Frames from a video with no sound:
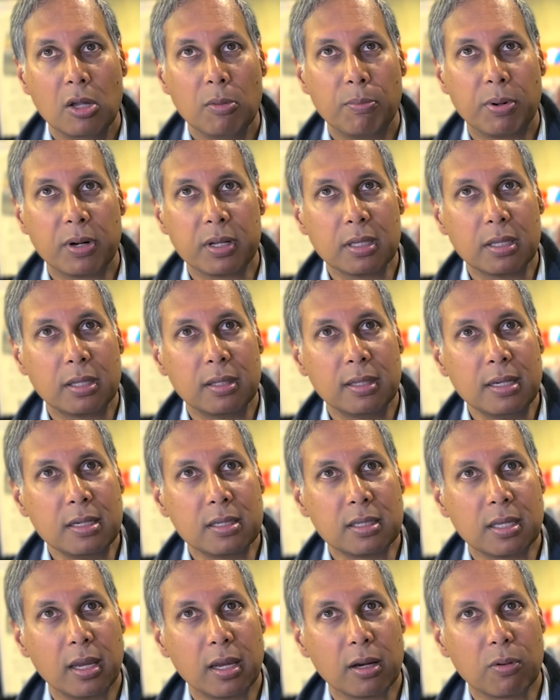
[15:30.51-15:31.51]
But in the think
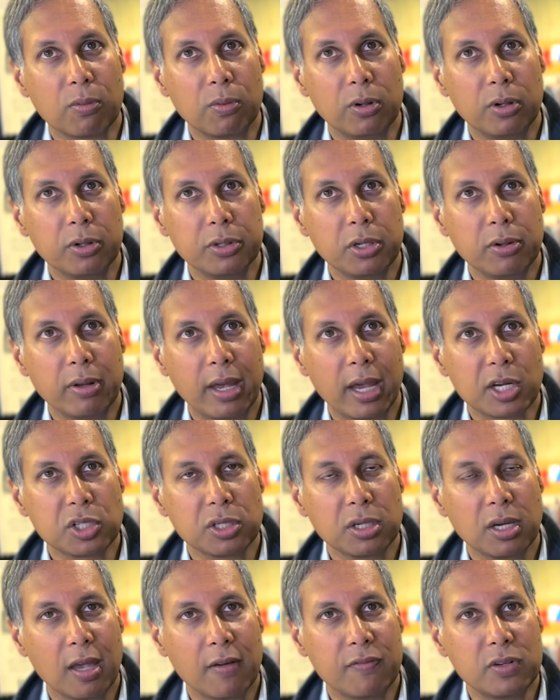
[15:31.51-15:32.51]
tank world, you
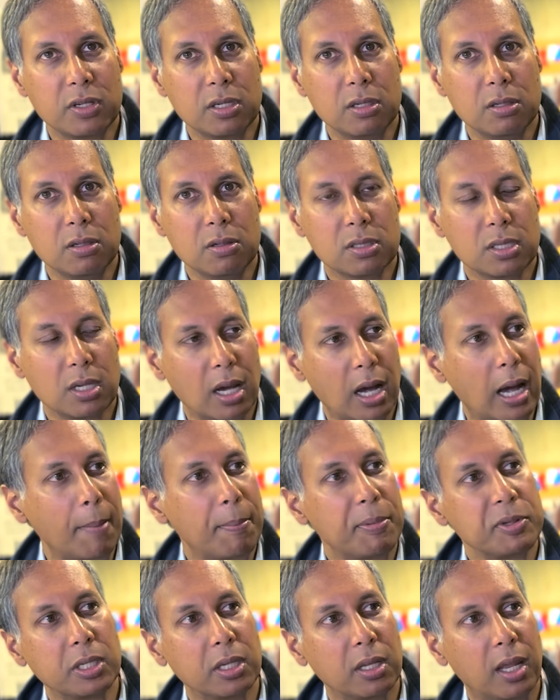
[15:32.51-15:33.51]
actually have to use the
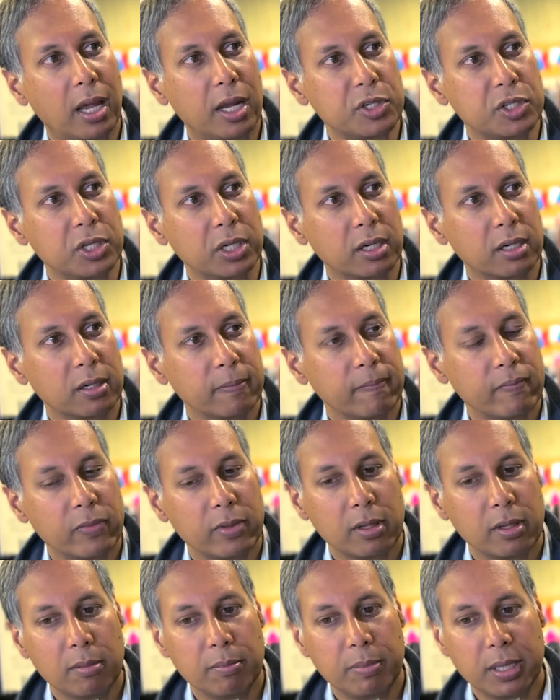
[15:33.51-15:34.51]
opposite logic
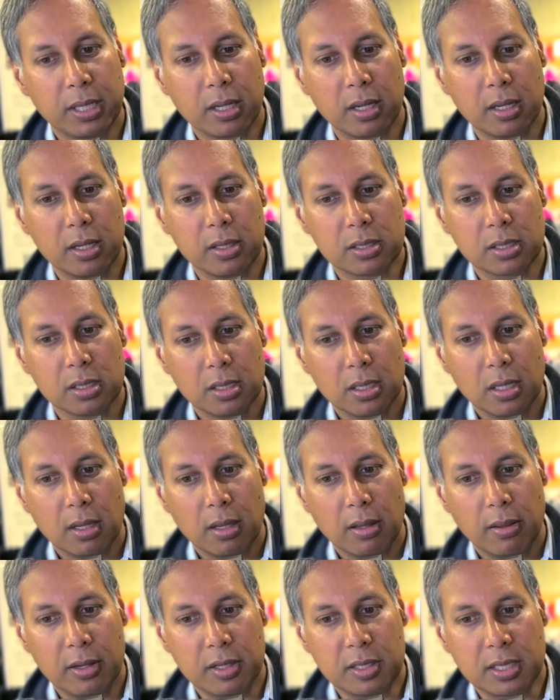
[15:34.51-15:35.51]
because
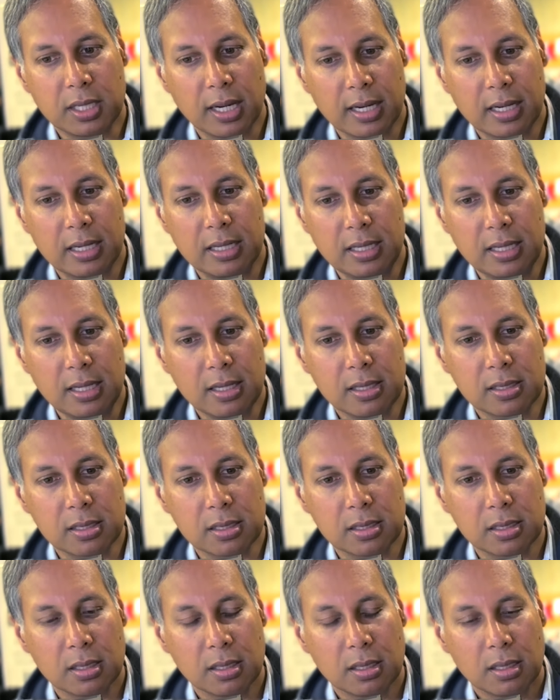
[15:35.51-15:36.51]
the
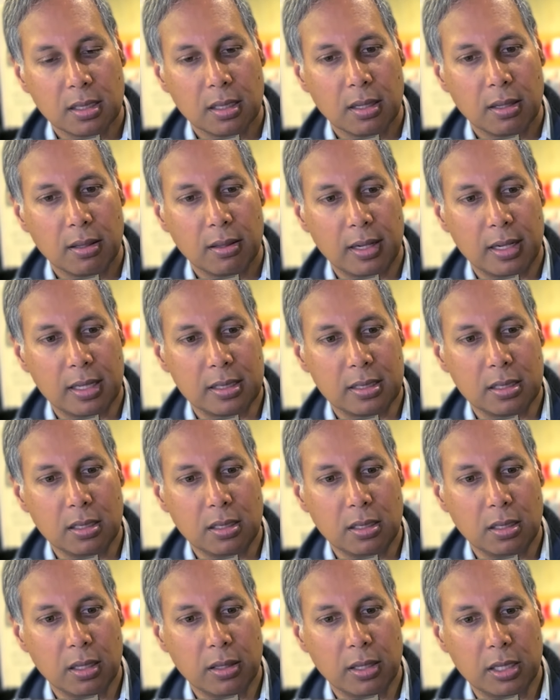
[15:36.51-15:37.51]
techniques that it,
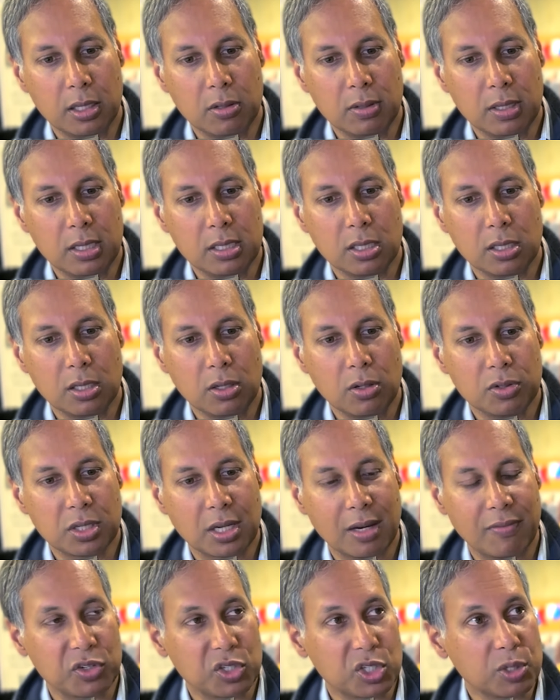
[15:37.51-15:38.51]
that you need to use
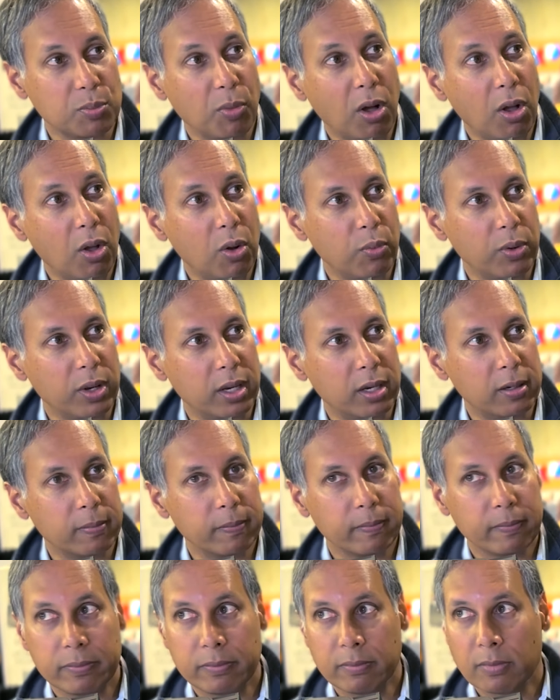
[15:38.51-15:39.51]
to have a small
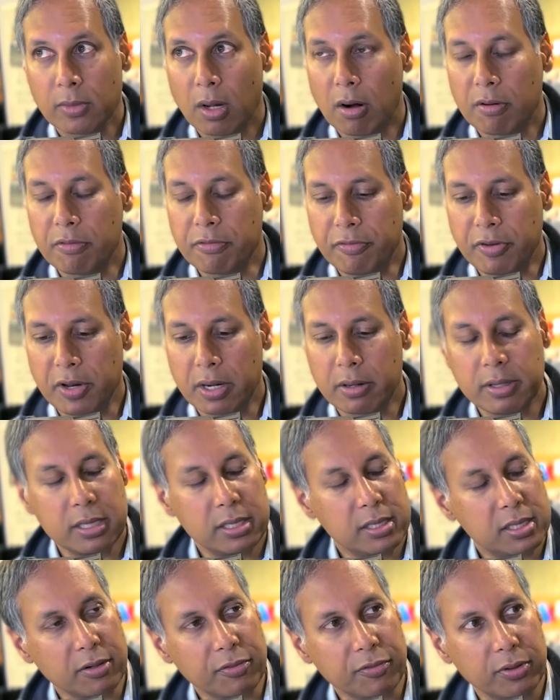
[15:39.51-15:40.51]
win are very
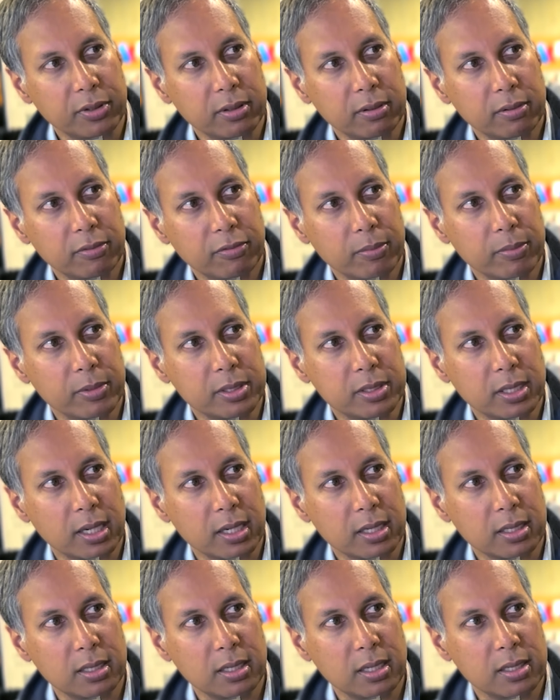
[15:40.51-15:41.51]
different from the
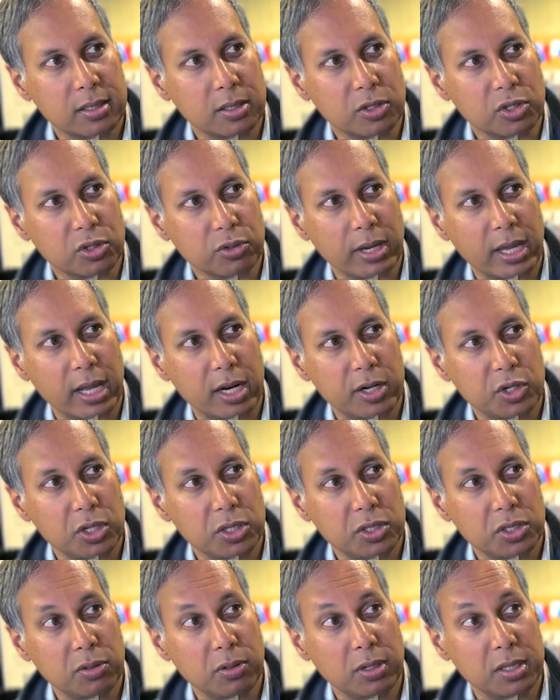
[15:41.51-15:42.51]
techniques and
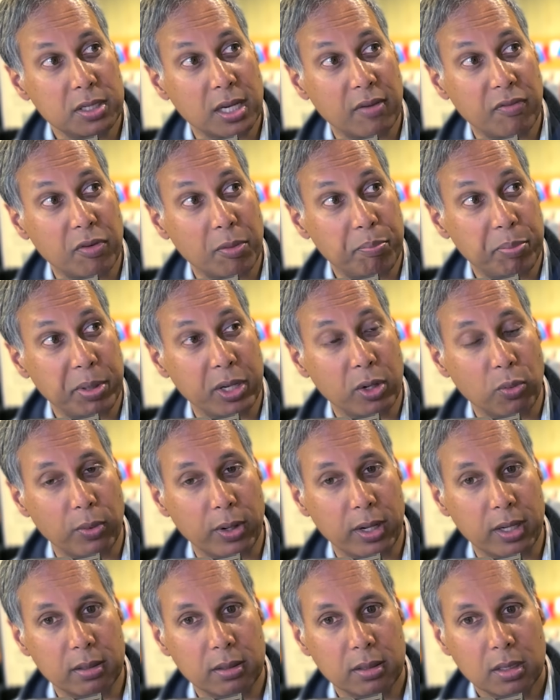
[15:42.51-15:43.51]
strategies you need to have a big
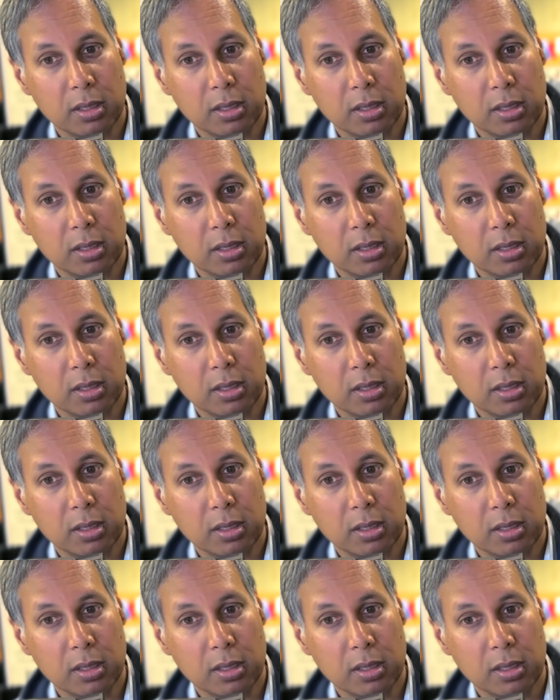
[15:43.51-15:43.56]
win.